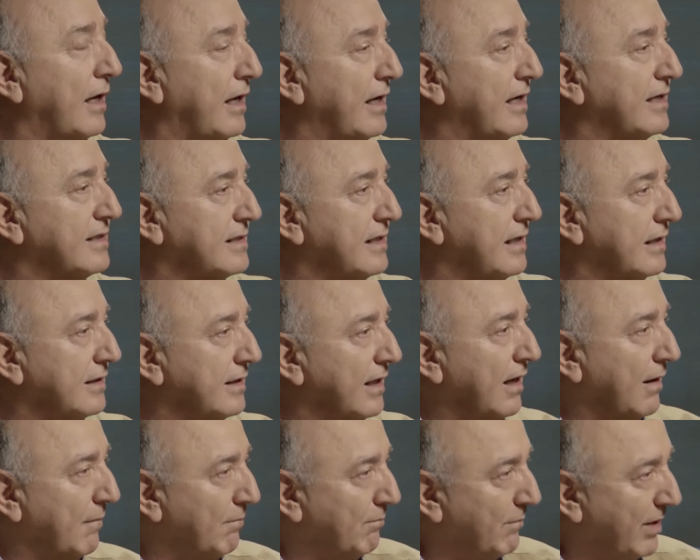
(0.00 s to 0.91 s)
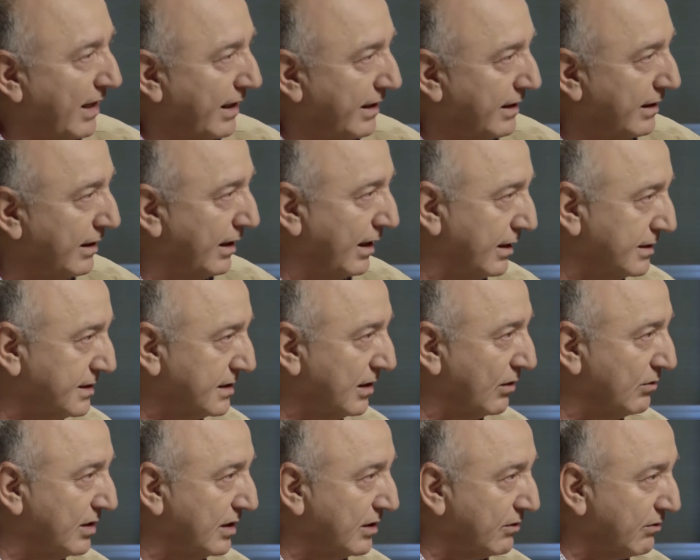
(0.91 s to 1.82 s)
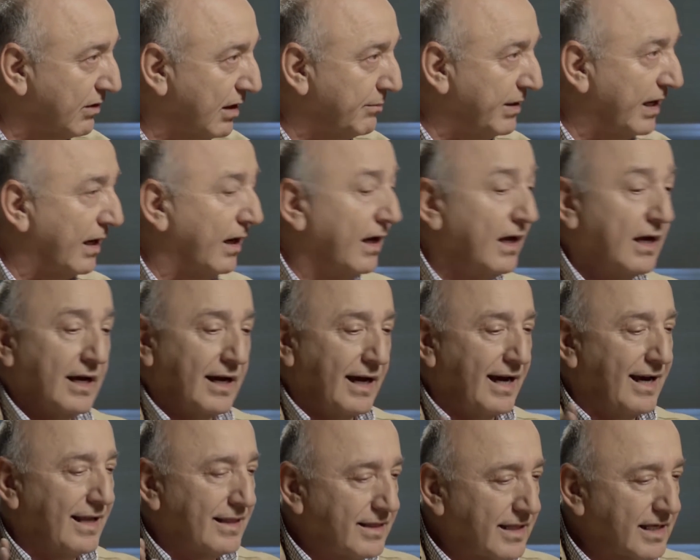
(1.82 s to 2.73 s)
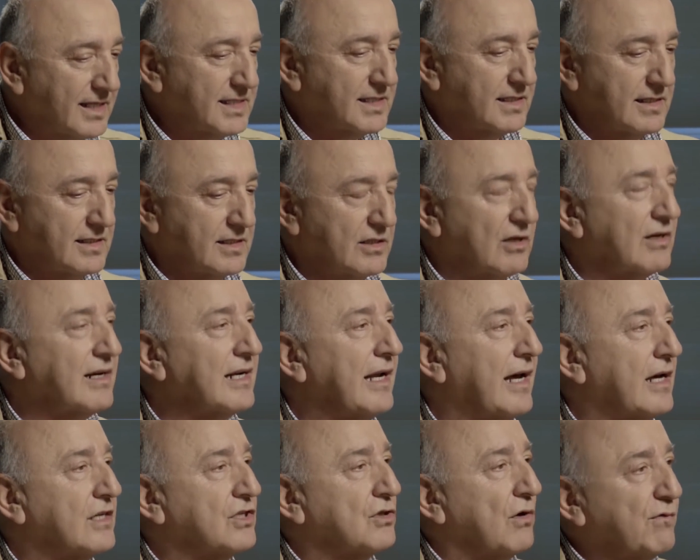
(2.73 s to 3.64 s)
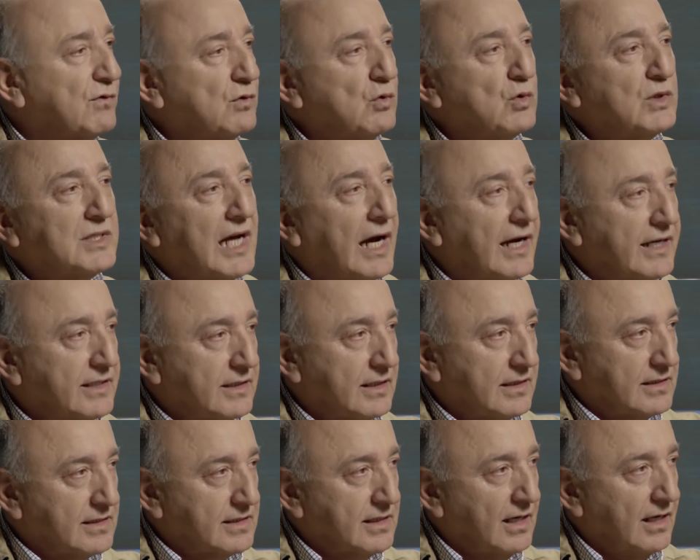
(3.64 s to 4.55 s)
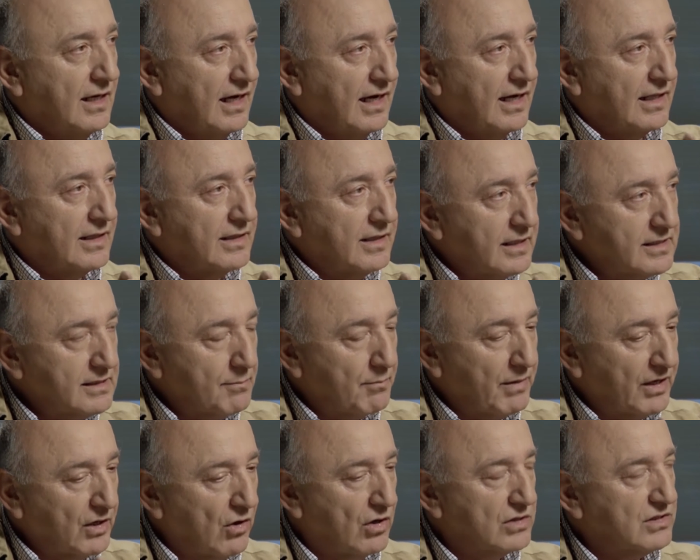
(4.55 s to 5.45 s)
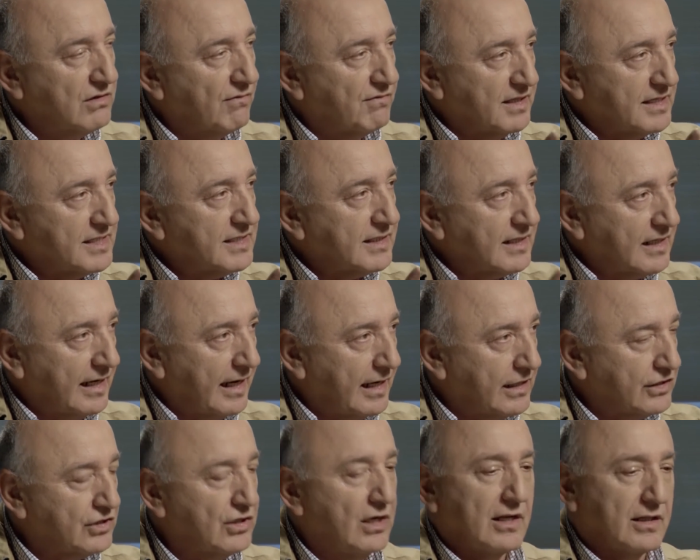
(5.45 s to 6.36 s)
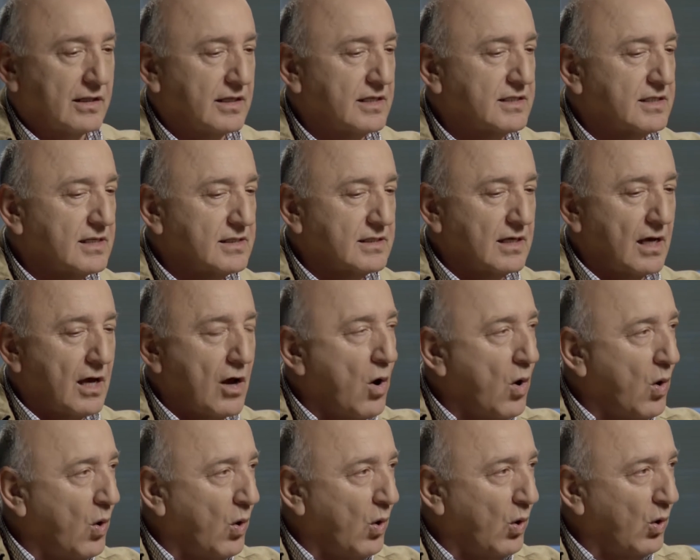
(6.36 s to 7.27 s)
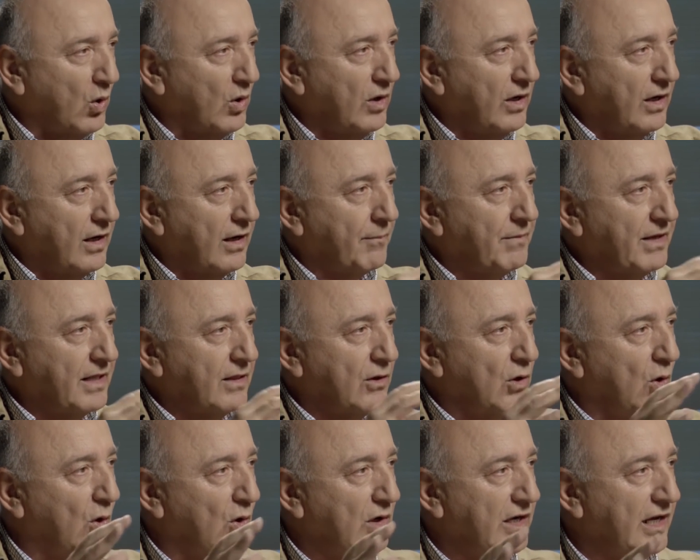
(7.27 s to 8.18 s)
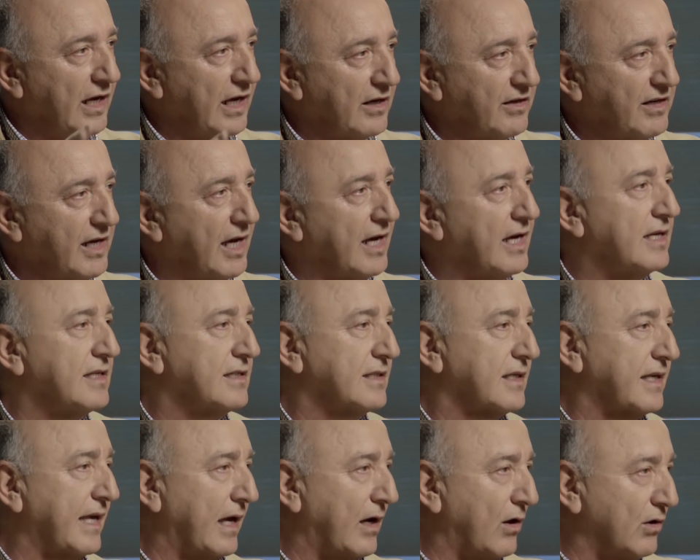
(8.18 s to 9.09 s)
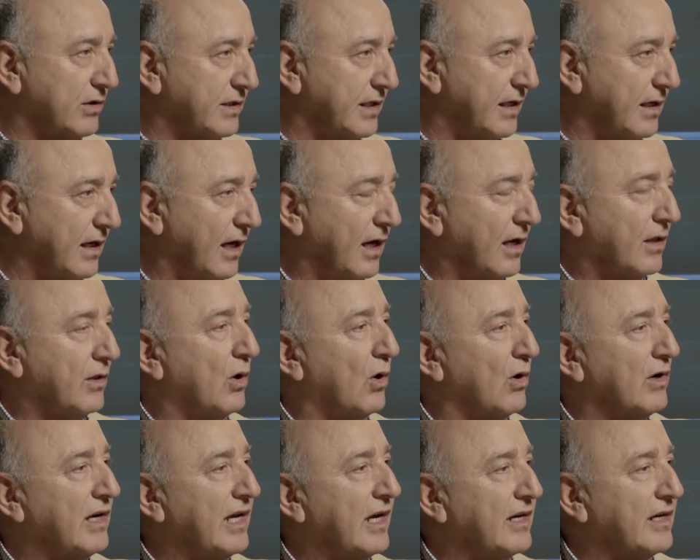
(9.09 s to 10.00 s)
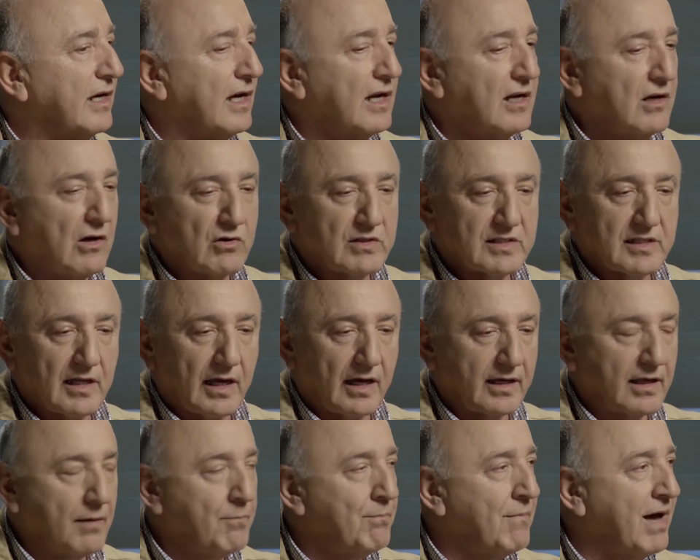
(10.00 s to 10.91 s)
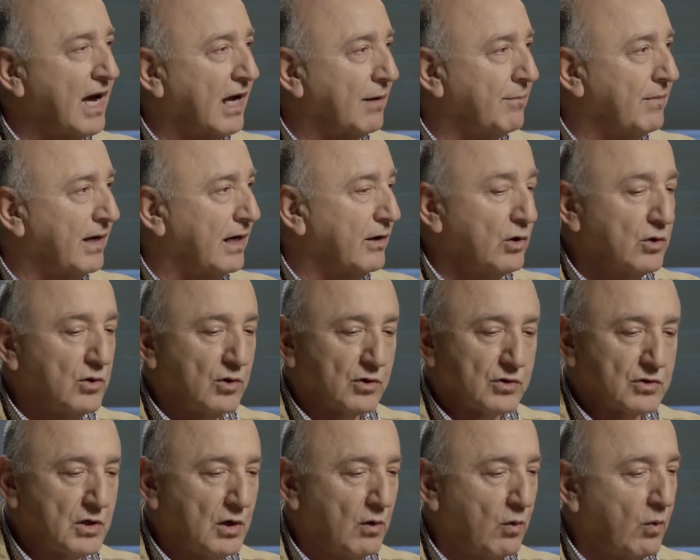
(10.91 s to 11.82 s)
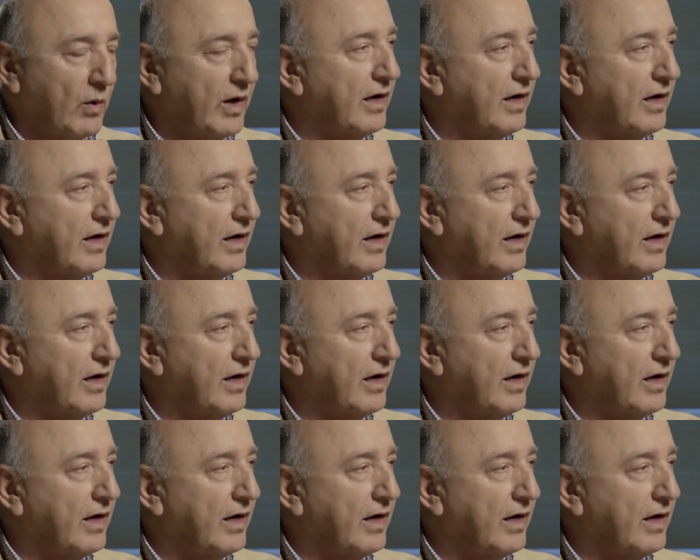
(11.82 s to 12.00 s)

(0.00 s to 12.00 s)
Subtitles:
is led by Saudi Arabia. And this is the clash of two titans. And because of this clash, this is a whole, I mean, the whole area is chaotic. The whole area looks like a magma. You don't know